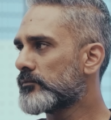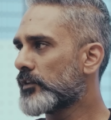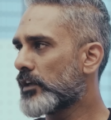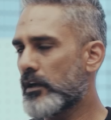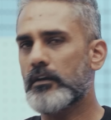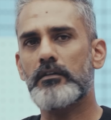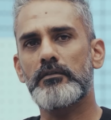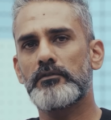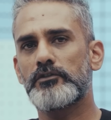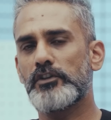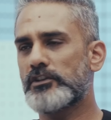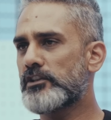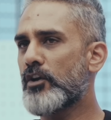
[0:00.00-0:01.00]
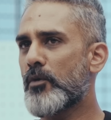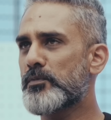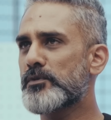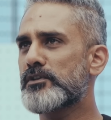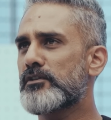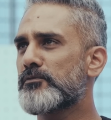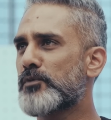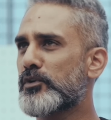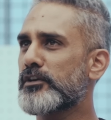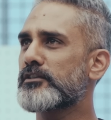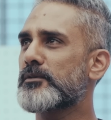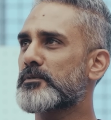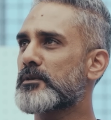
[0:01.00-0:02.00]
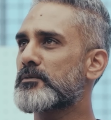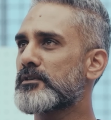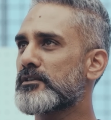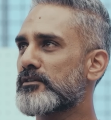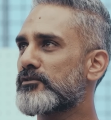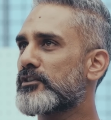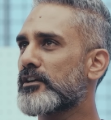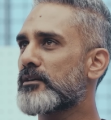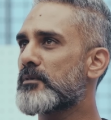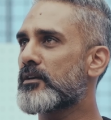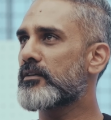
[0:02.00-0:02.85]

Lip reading: Correct. So it's the opposite of motoring subscriptions if you think about